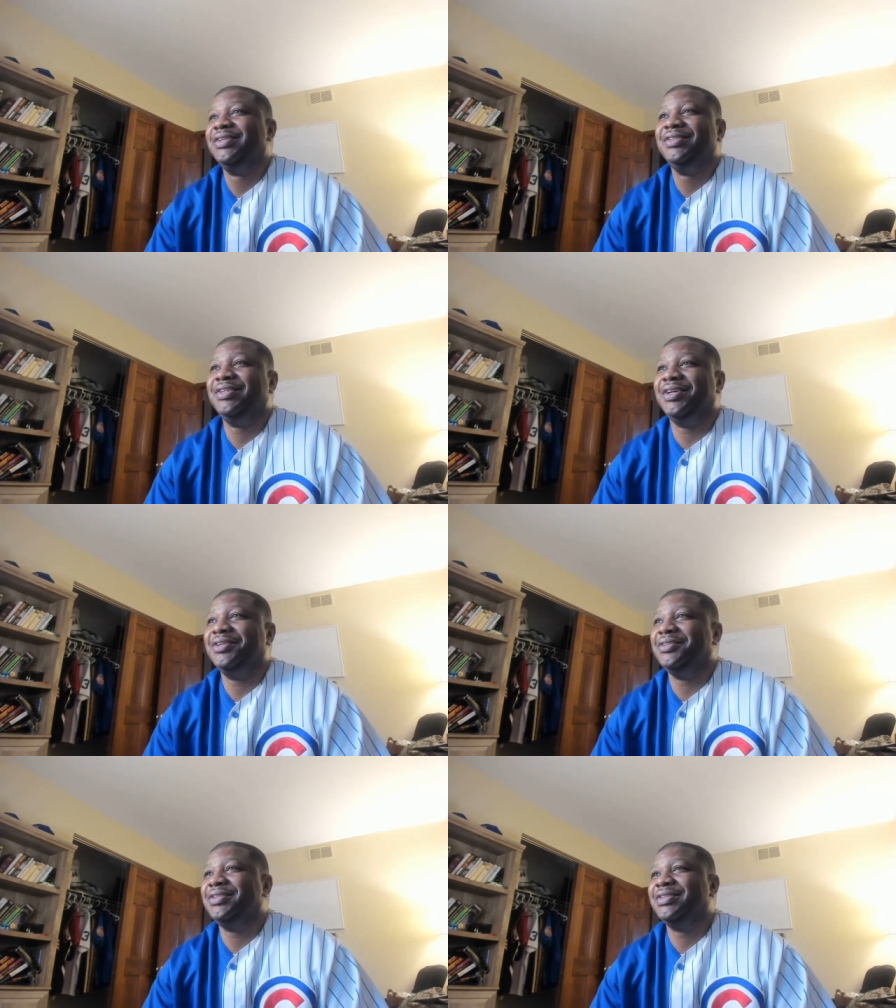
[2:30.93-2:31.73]
No,
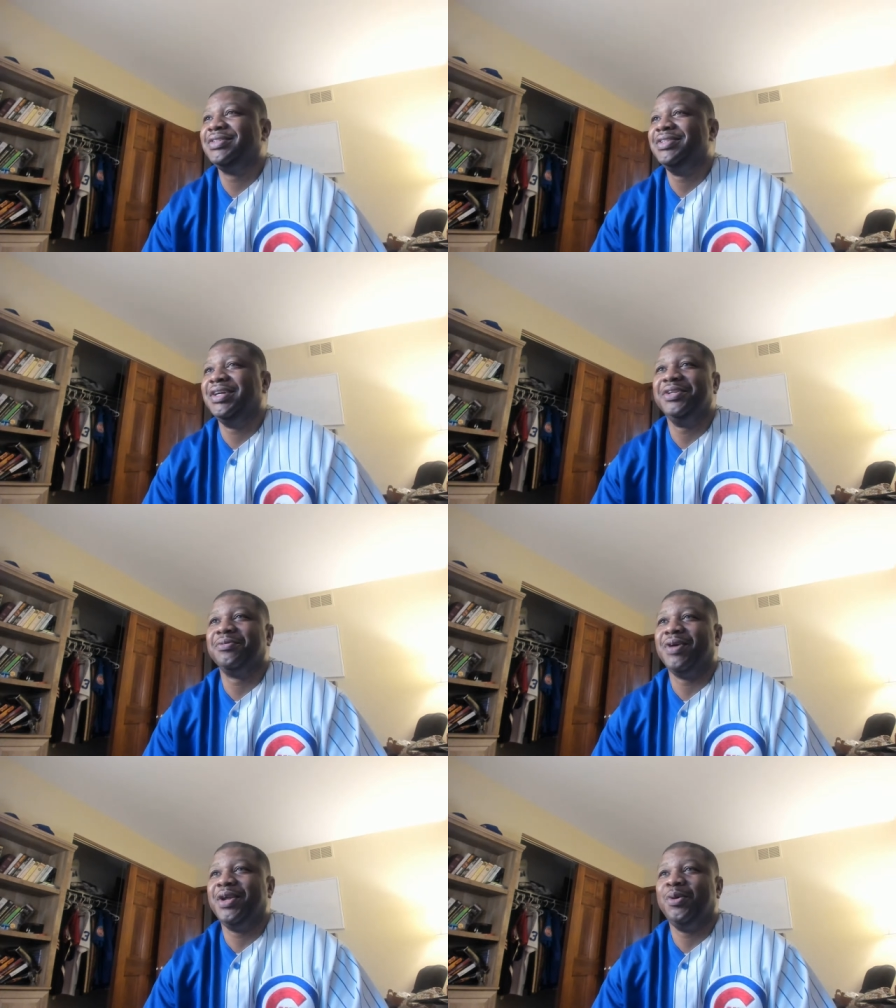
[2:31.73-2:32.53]
it's nothing to
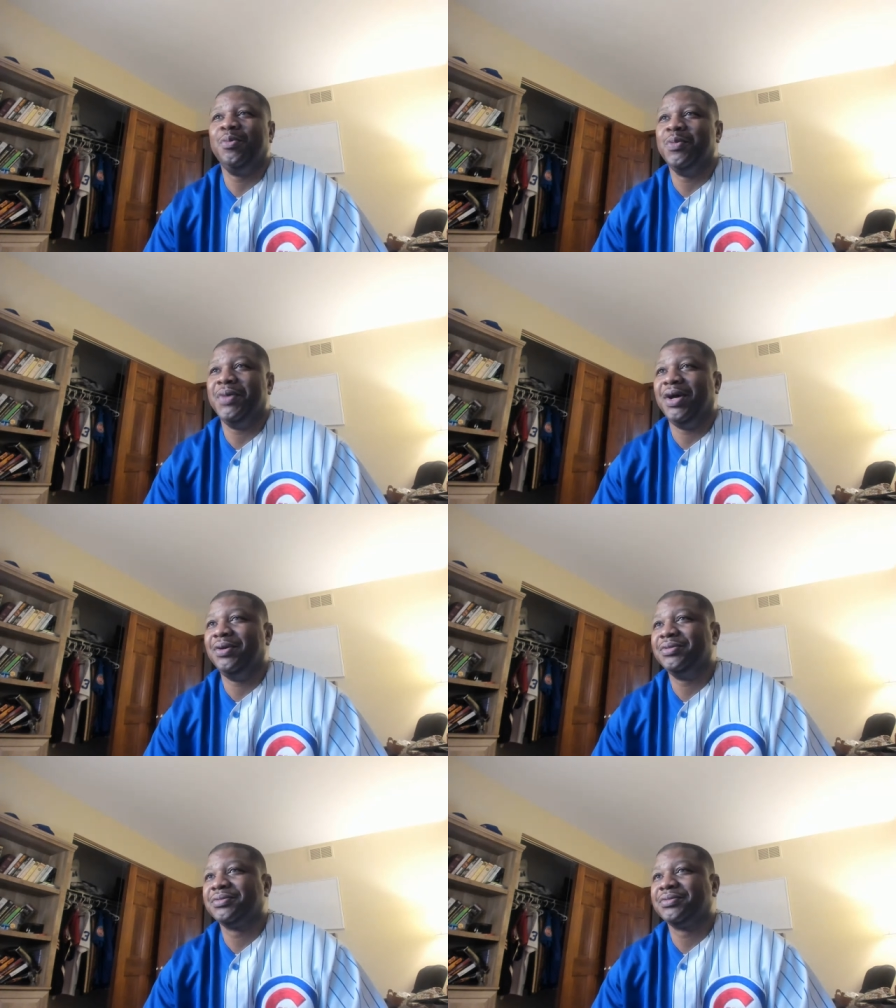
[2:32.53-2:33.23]
write home about.